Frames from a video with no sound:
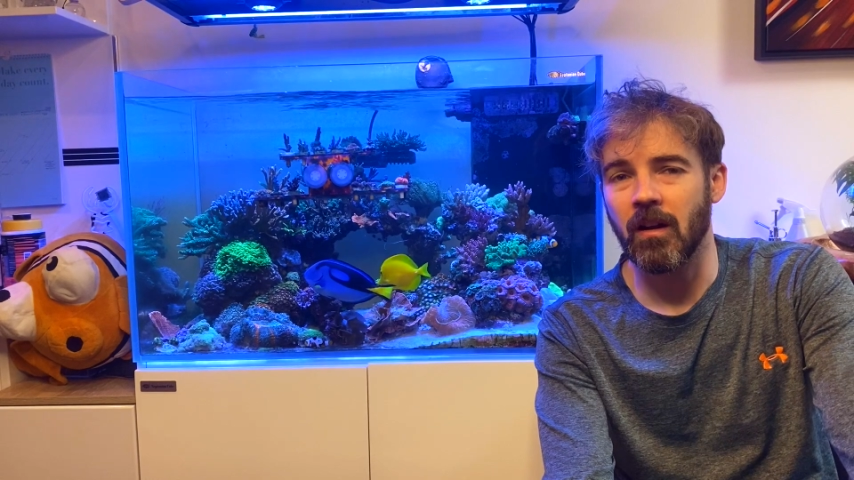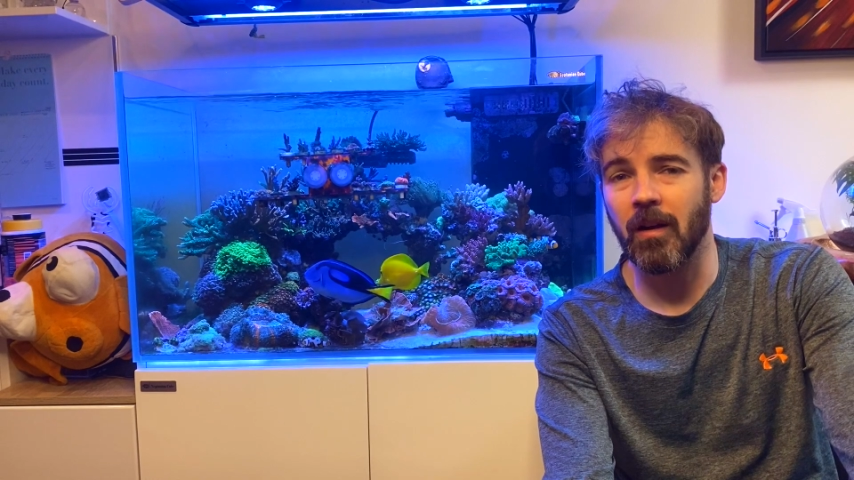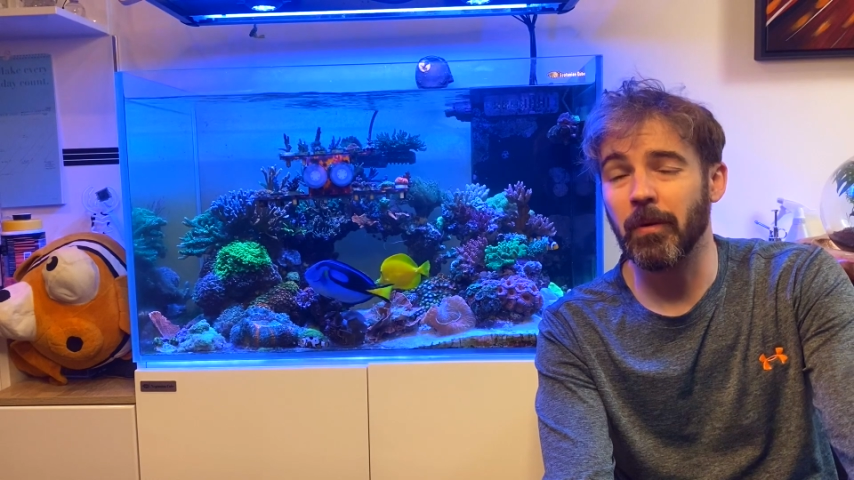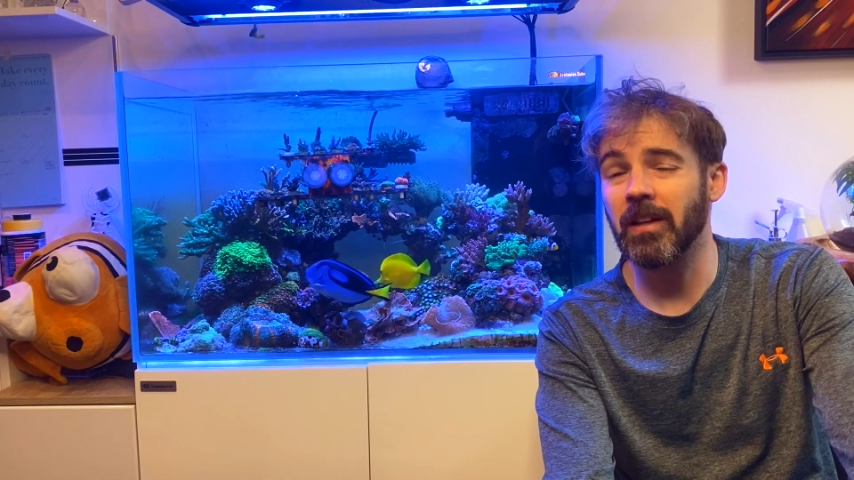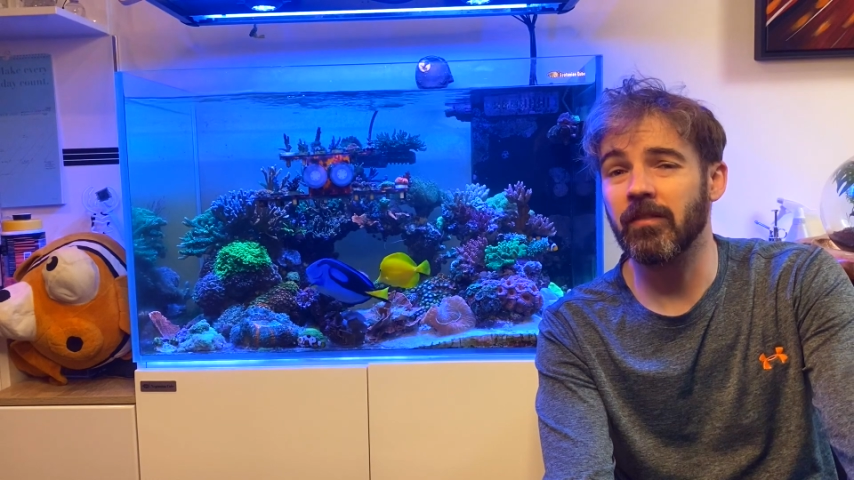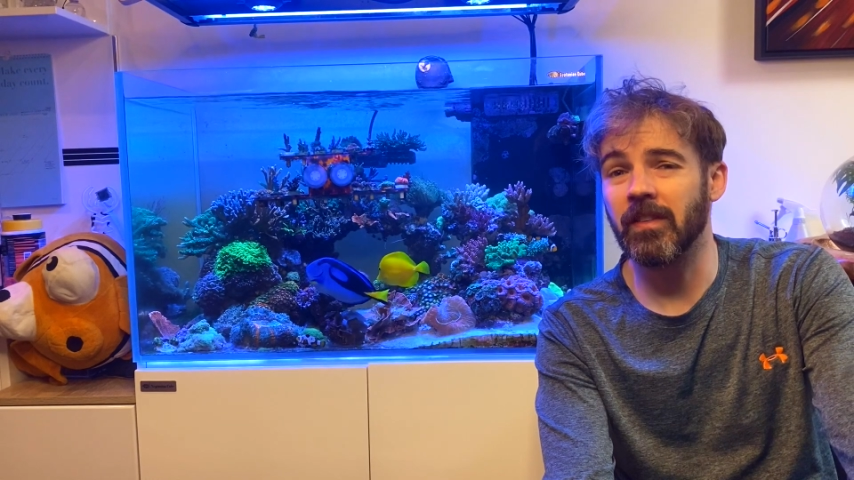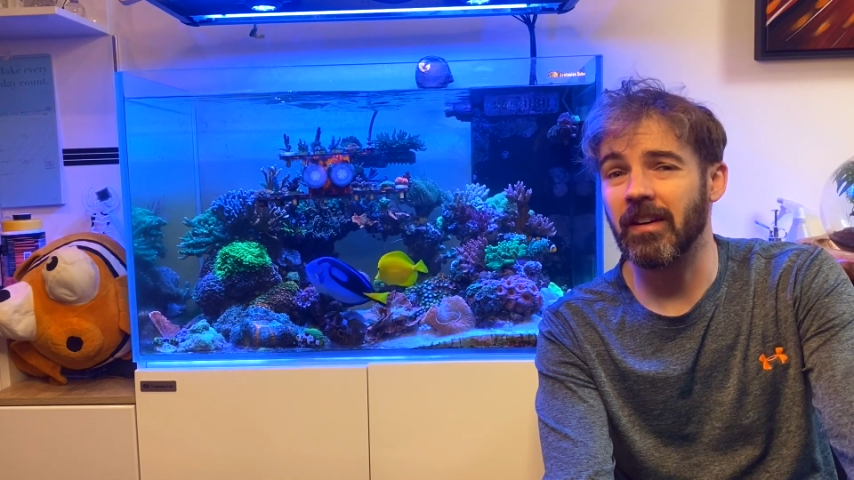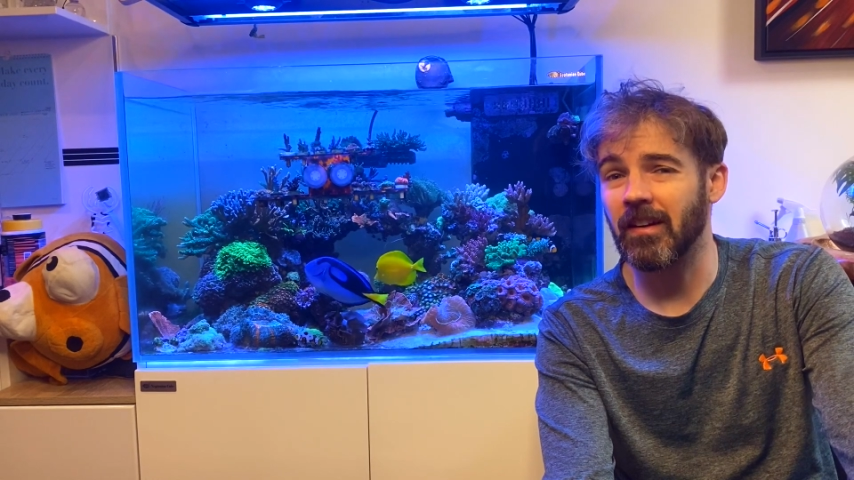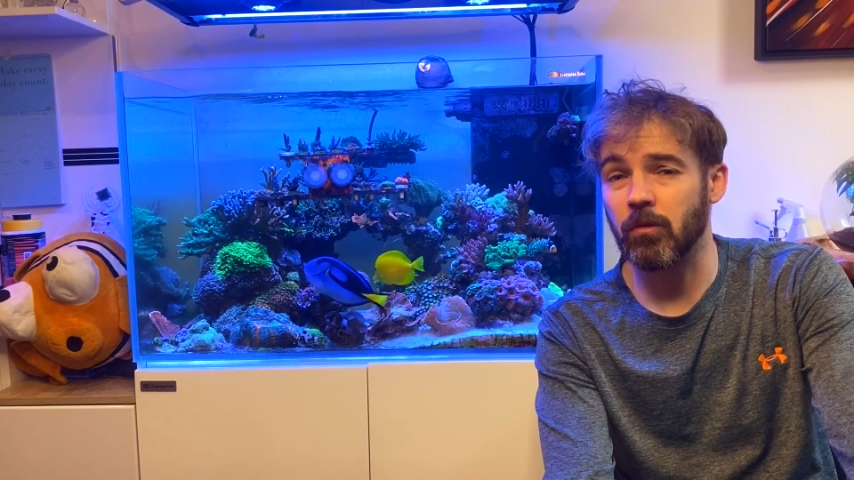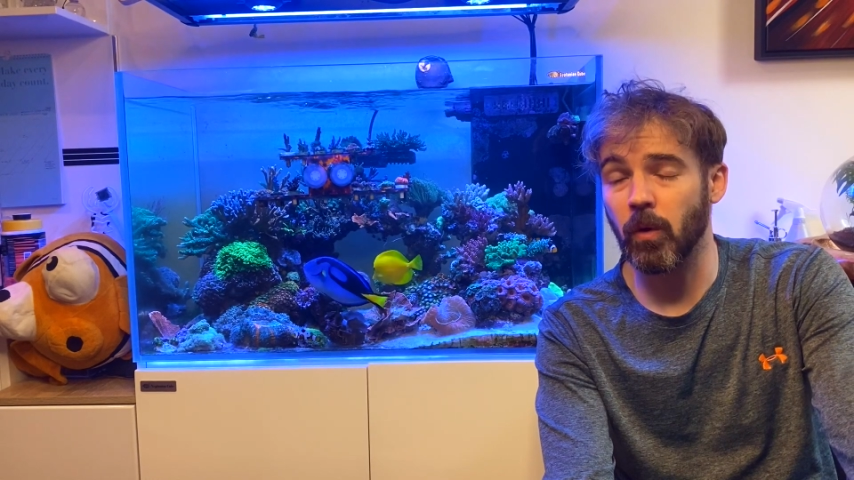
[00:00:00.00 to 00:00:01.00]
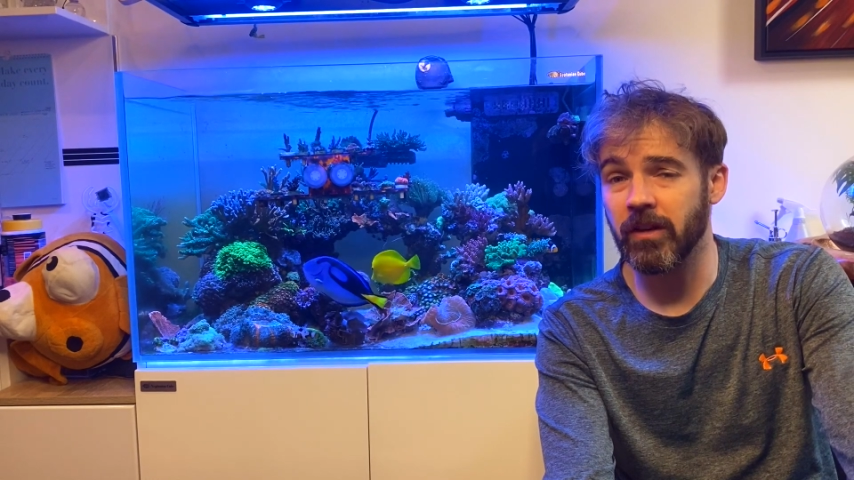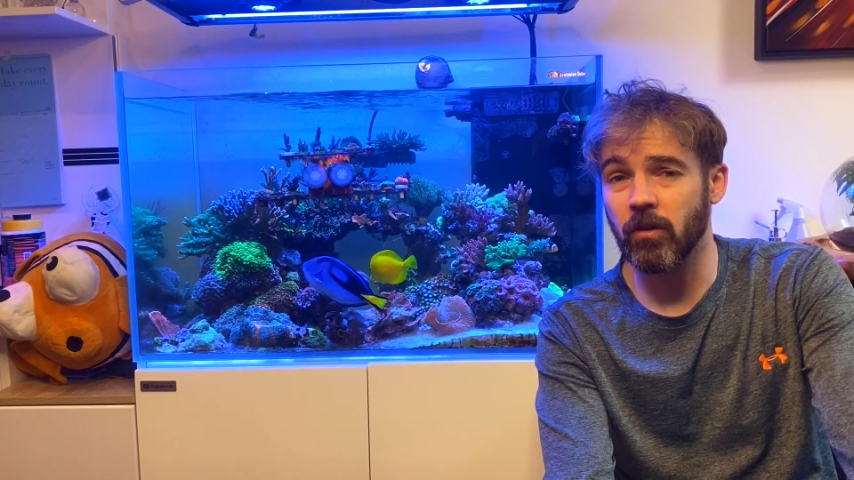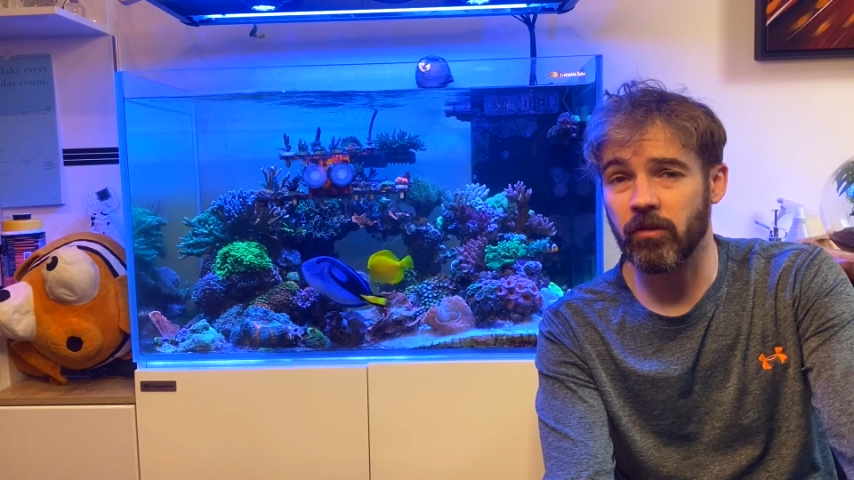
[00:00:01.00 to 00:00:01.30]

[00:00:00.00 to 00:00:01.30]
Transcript: I believe in the next week or